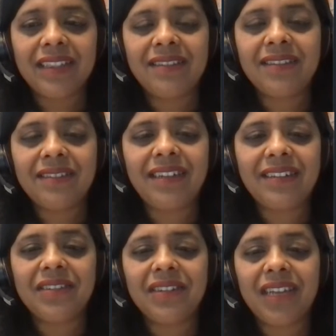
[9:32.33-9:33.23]
And this is
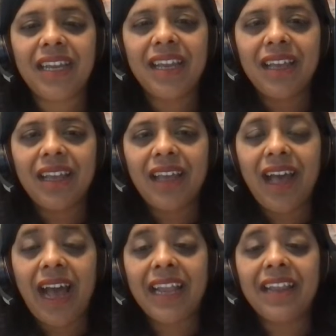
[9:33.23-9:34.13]
literally,
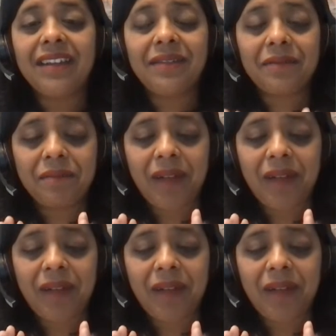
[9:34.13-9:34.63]
I can